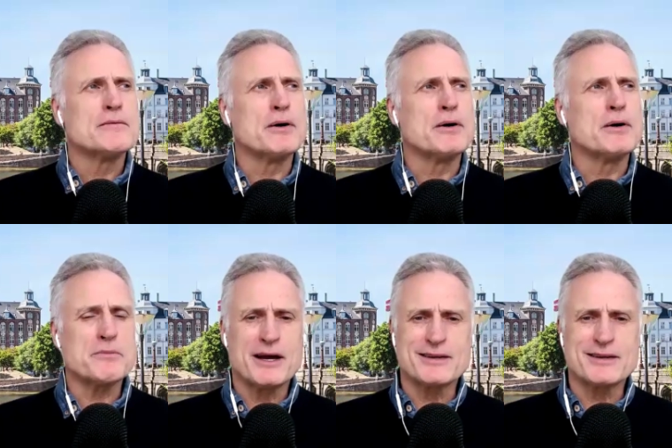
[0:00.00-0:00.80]
But what
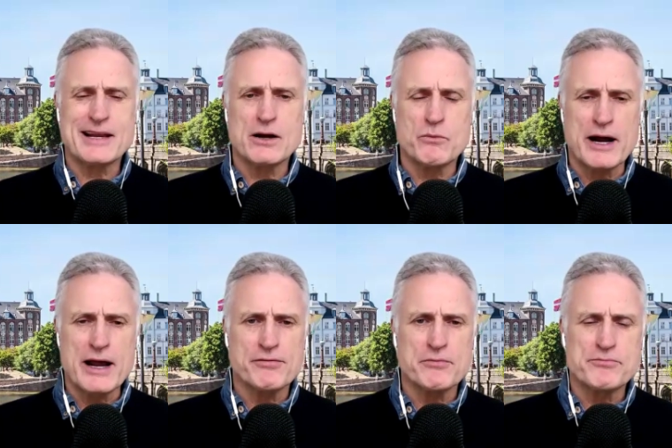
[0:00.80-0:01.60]
about getting
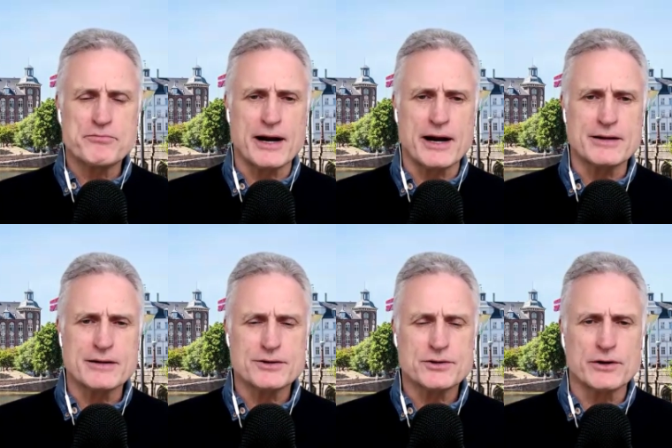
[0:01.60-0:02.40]
away from prey?
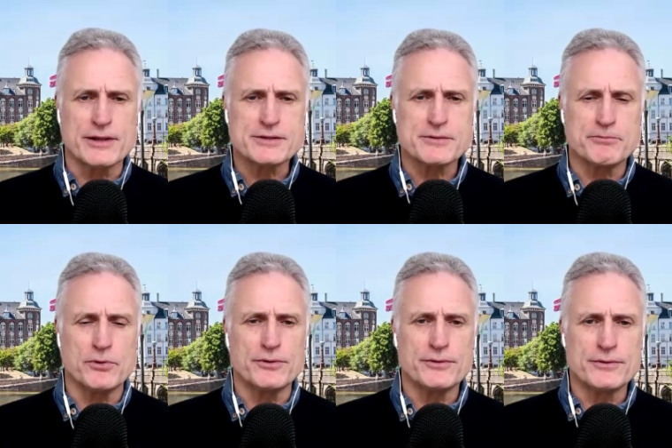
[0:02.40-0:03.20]
Surely that's
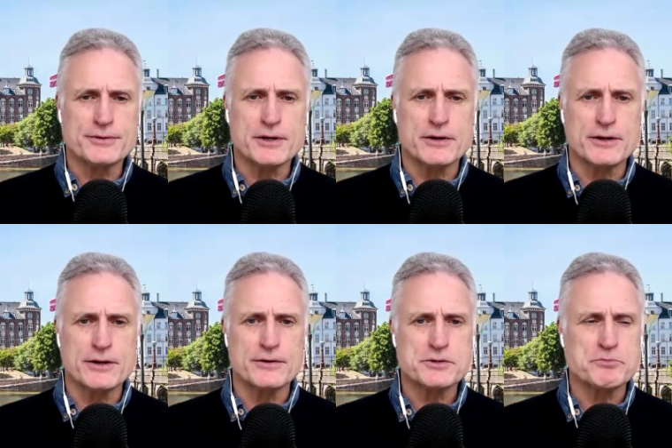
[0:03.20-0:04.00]
important. So,
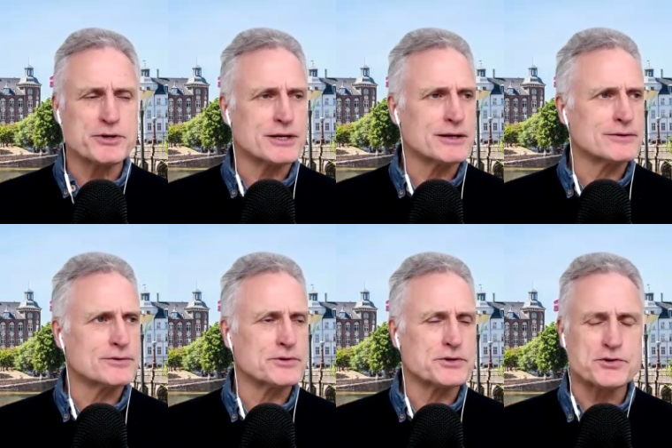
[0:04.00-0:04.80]
sprinting
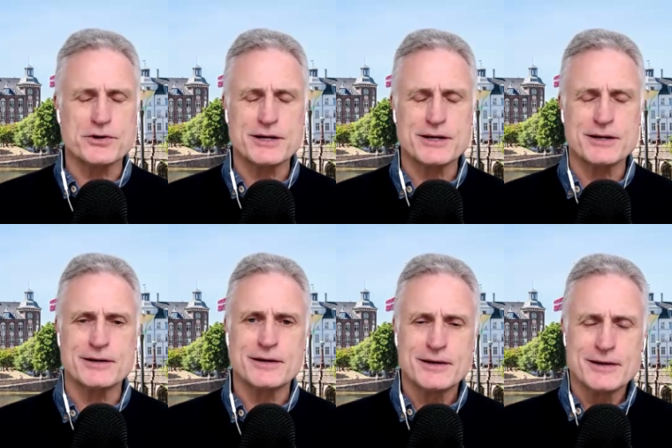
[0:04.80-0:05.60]
to a tree
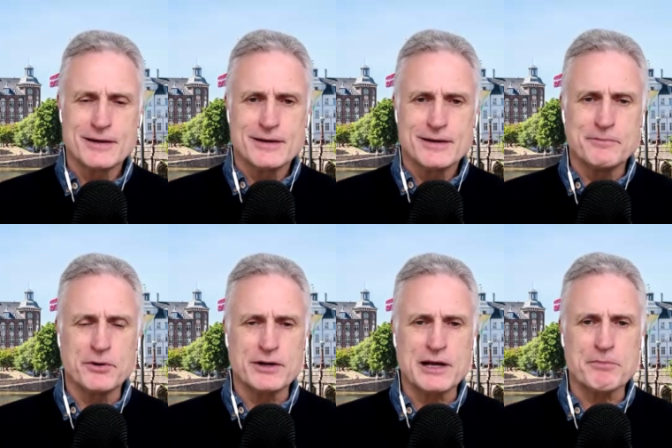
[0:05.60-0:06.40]
and
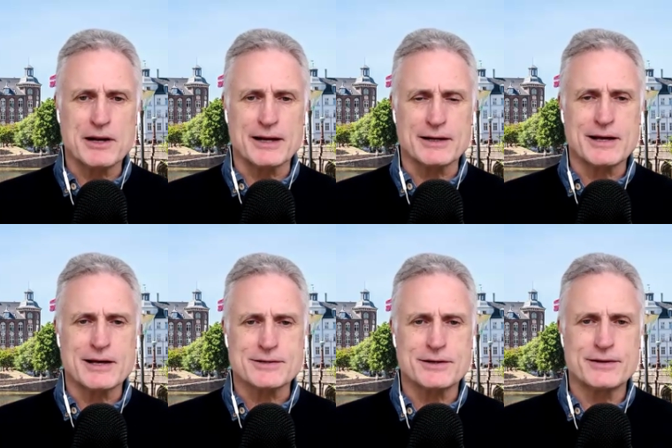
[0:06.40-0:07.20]
building up your lactic
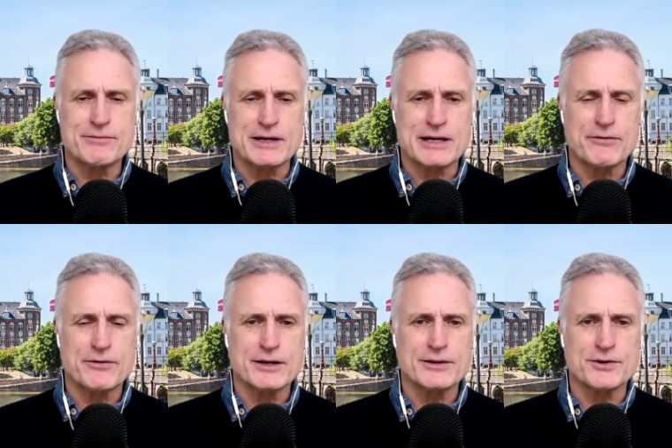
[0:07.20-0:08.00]
acid and then
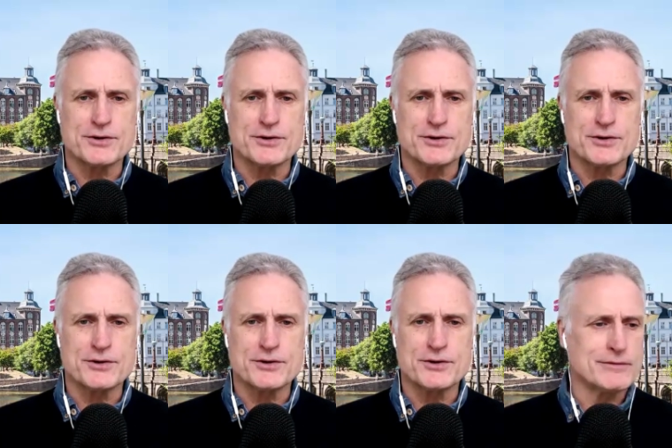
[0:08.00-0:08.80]
recovering in the tree
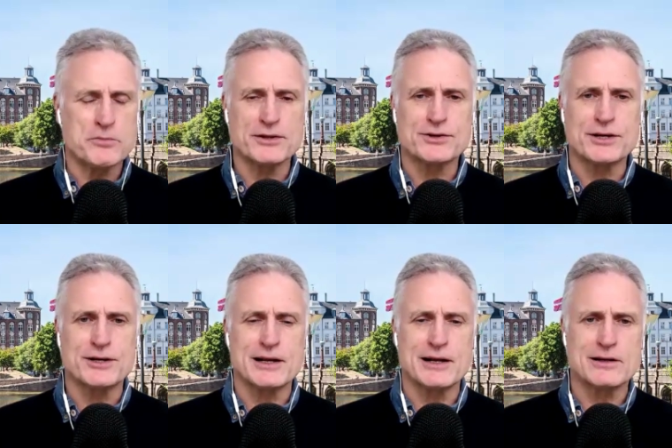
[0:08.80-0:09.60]
and hoping the
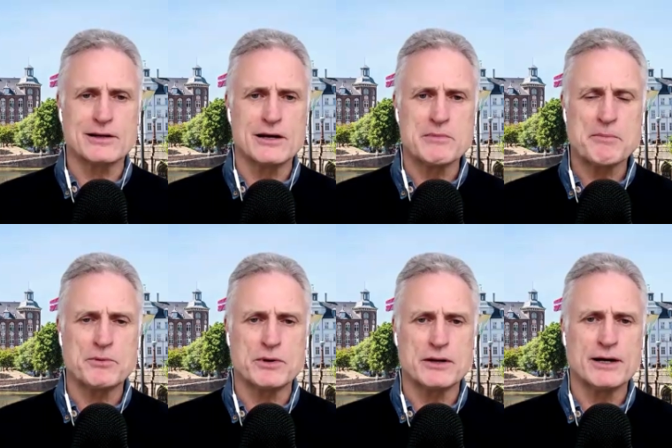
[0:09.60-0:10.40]
cheetah can't climb up
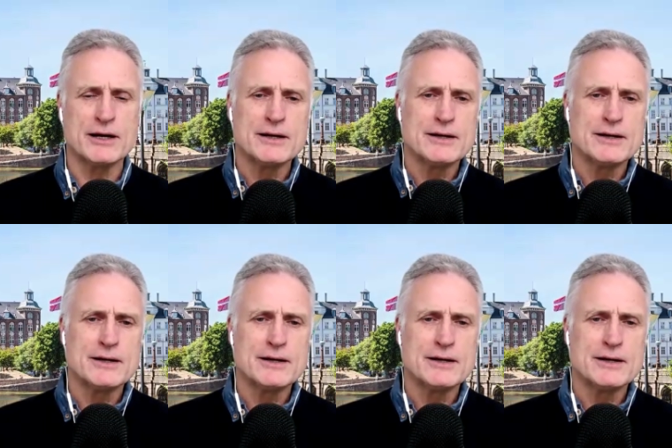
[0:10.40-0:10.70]
and whatever.